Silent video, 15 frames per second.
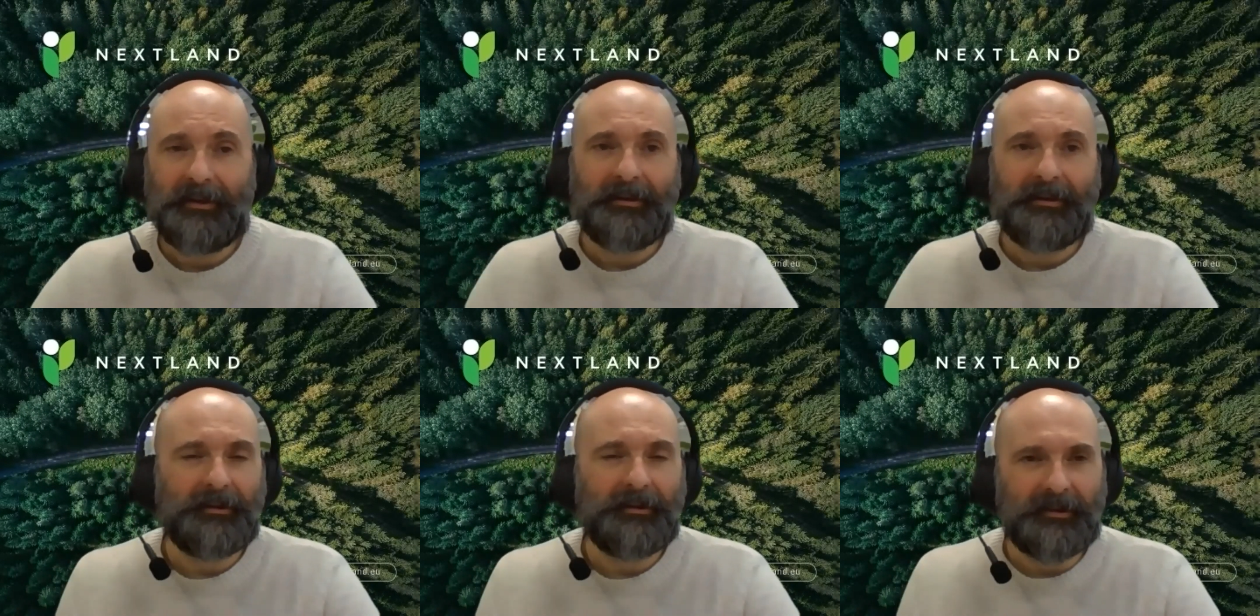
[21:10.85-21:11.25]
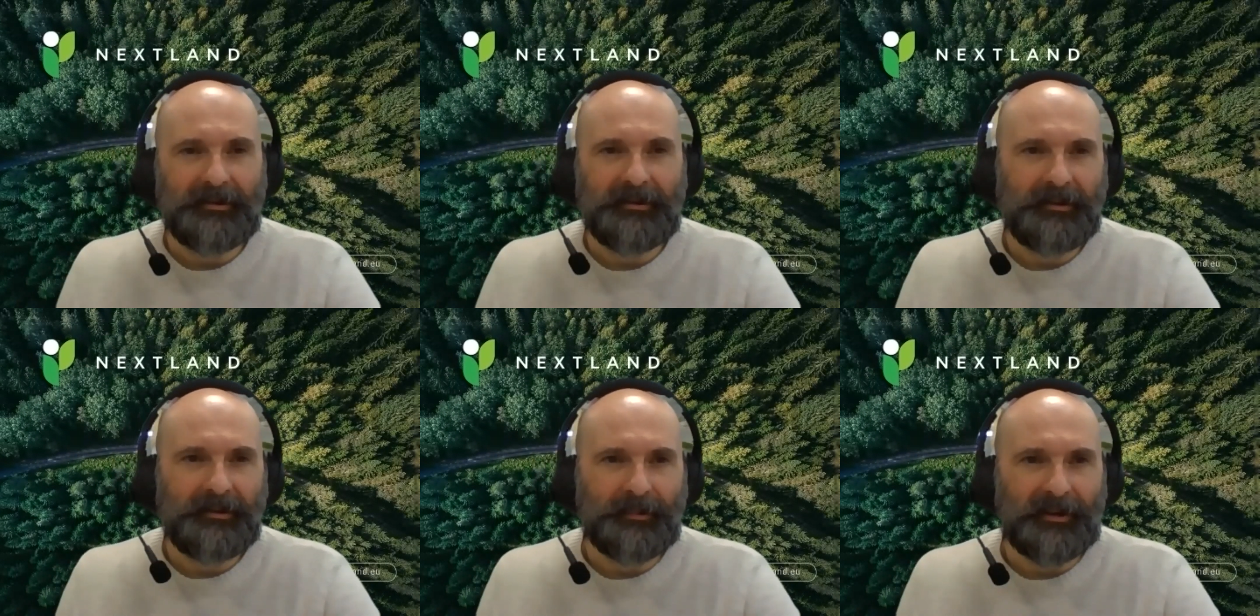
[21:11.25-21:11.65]
So this
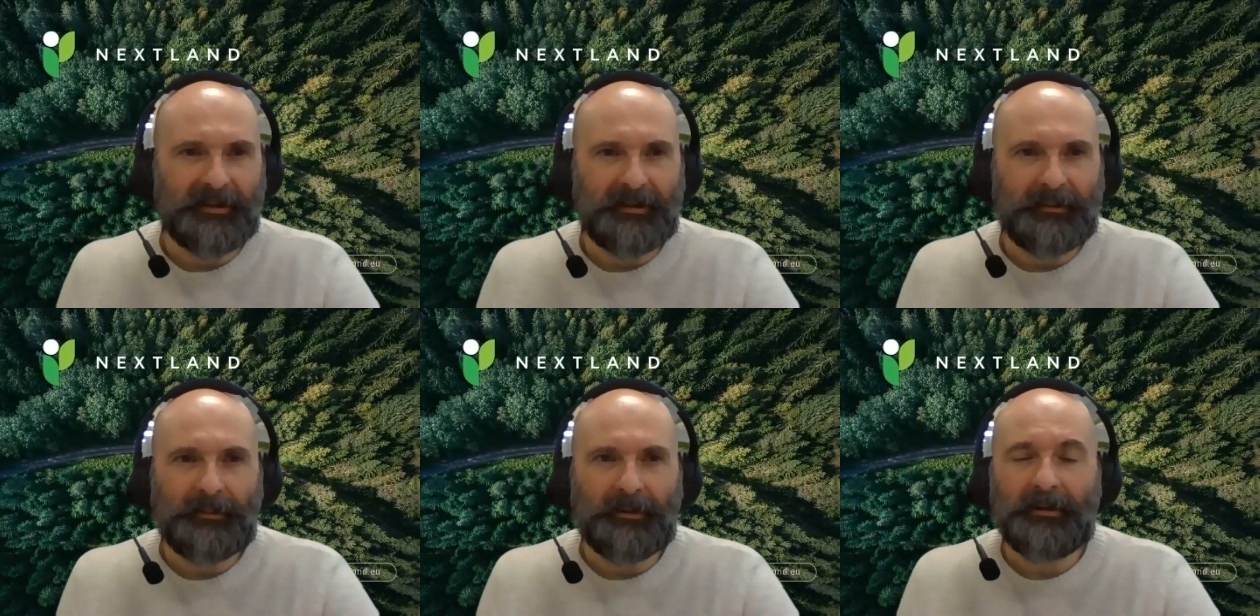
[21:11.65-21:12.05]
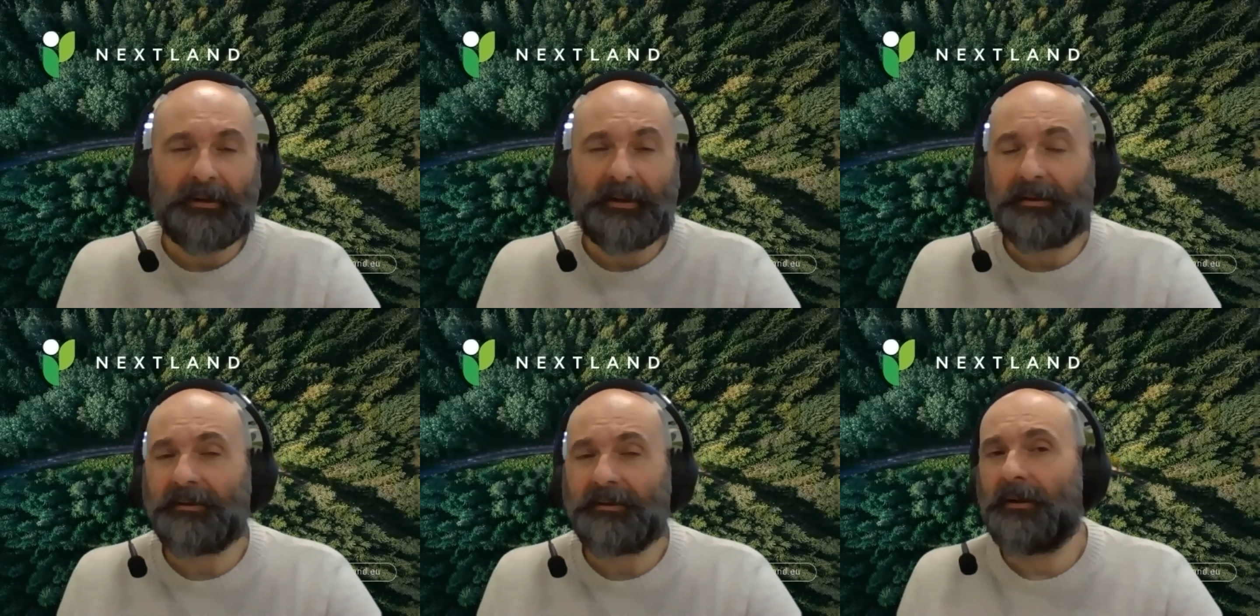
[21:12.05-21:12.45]
is the pricing model
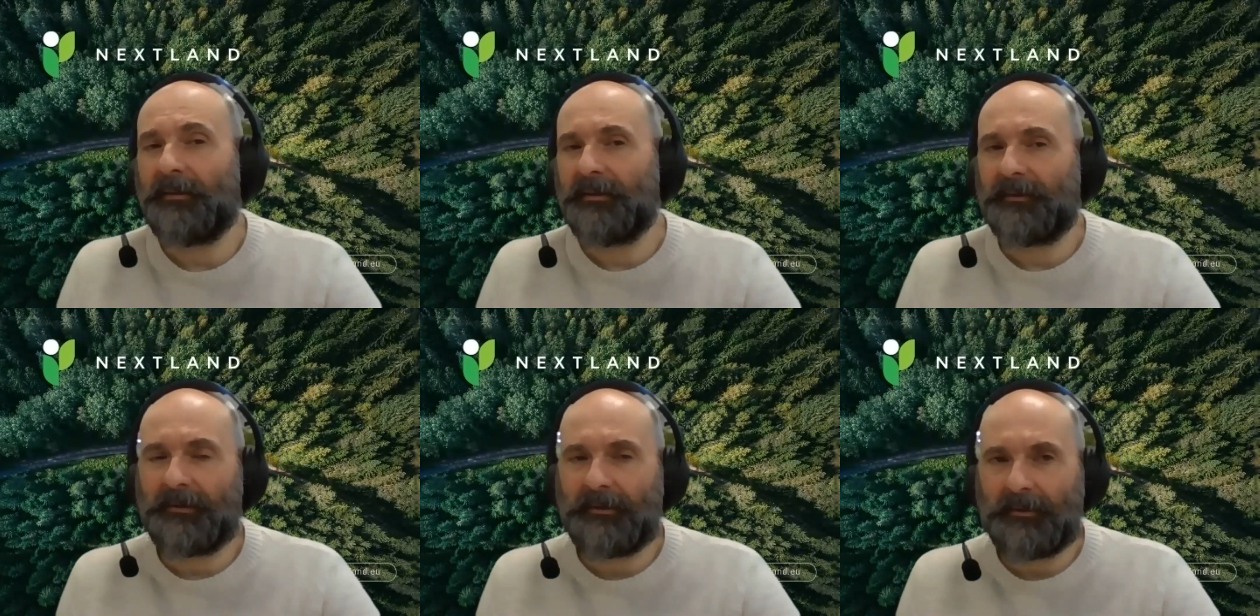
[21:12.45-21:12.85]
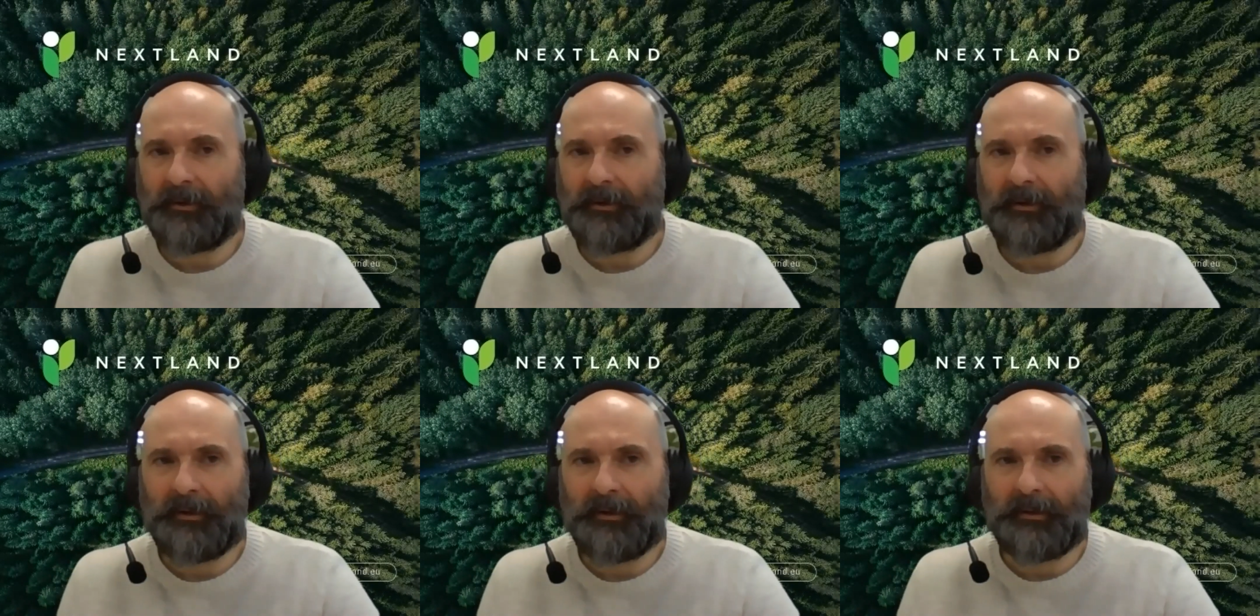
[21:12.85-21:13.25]
that's common for
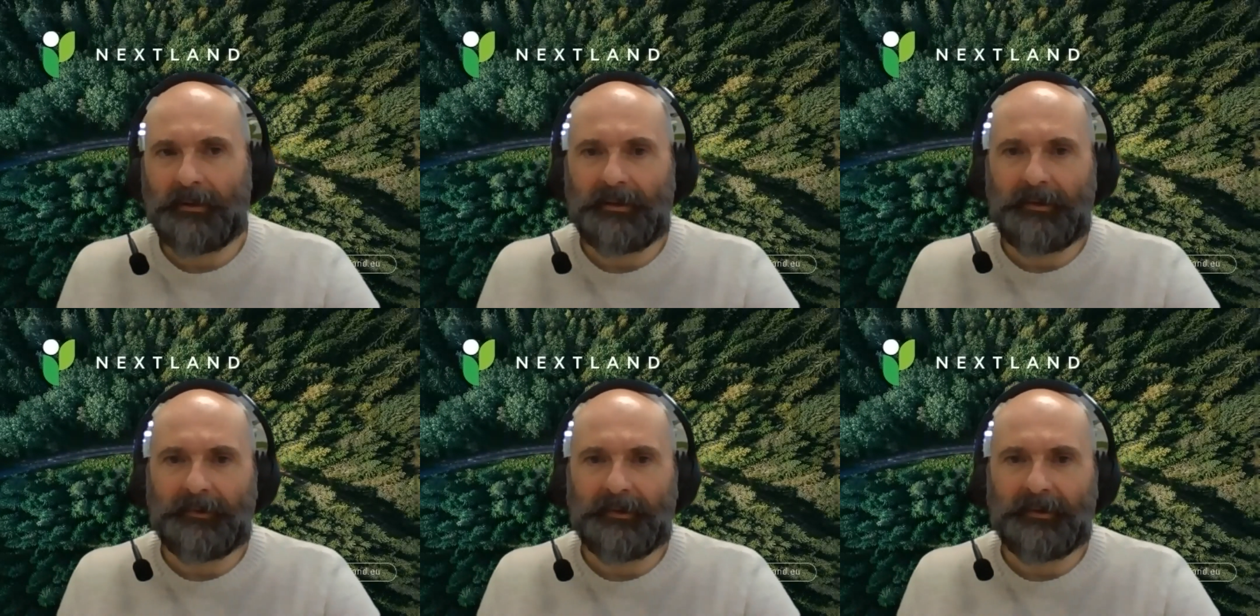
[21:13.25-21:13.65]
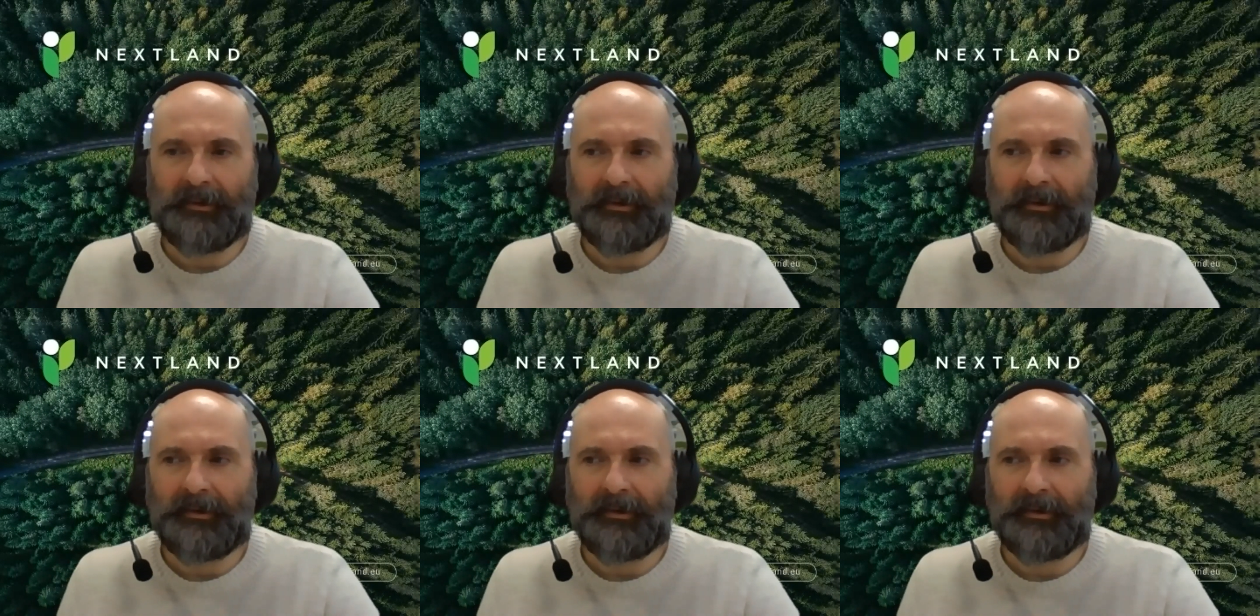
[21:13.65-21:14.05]
all the different
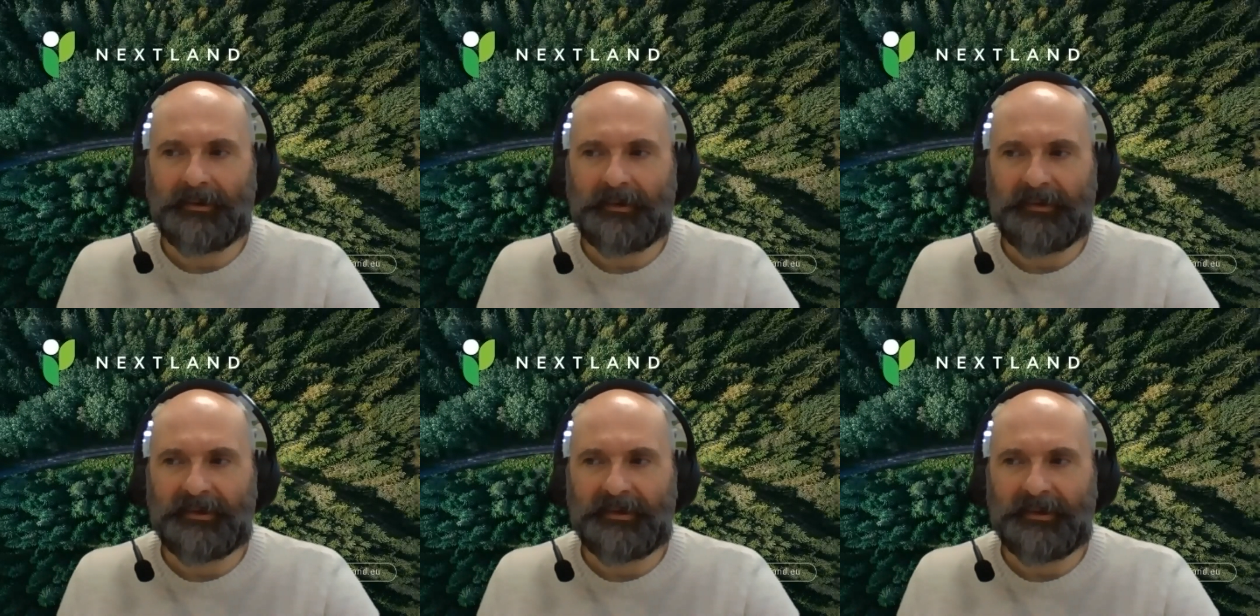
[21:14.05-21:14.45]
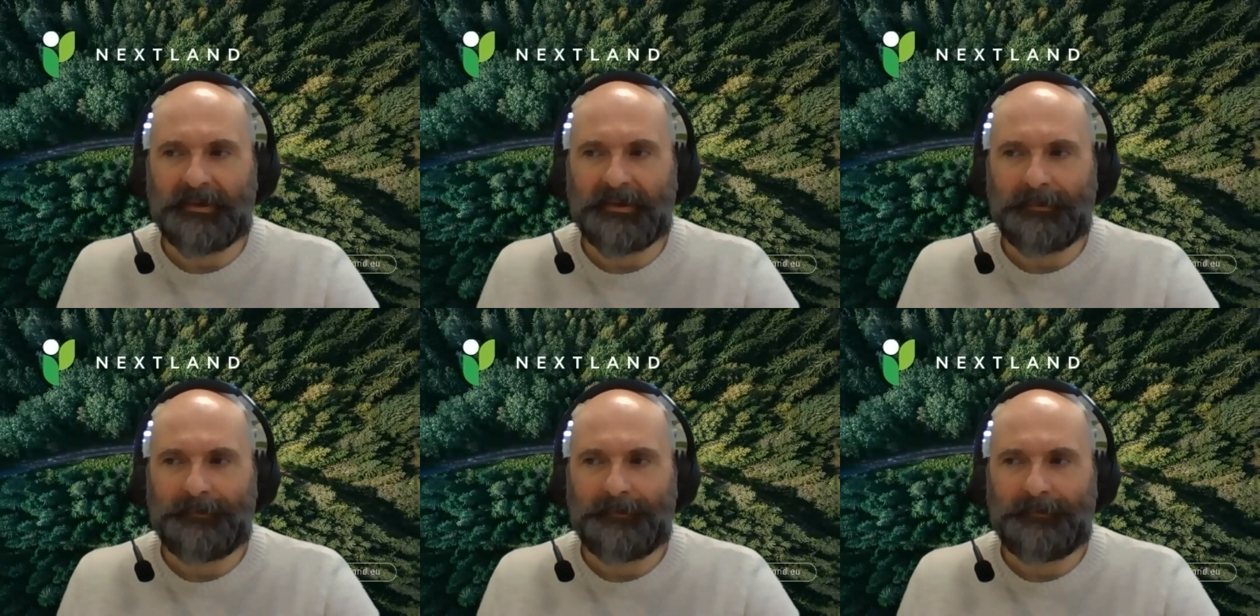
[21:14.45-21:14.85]

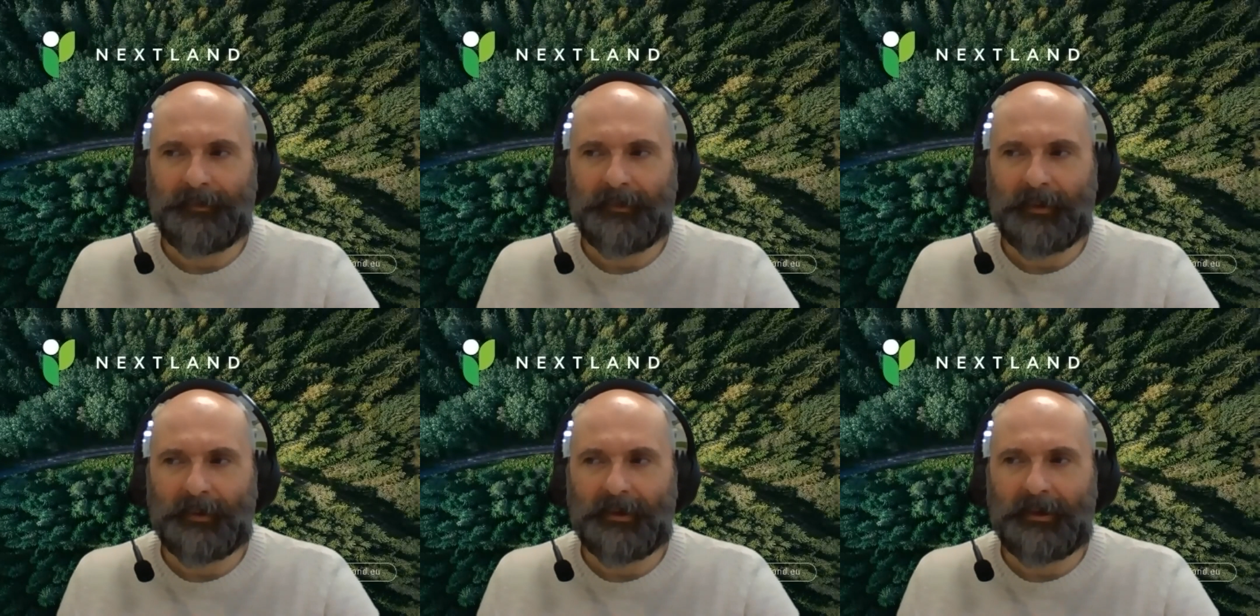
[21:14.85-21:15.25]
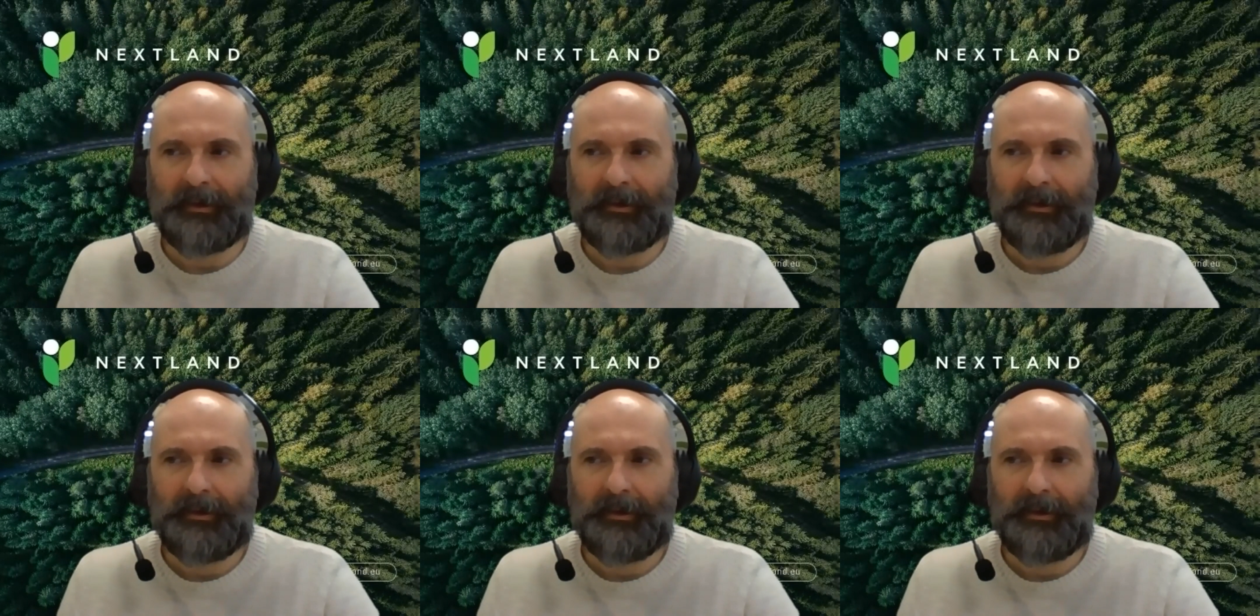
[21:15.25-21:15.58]
services. Okay.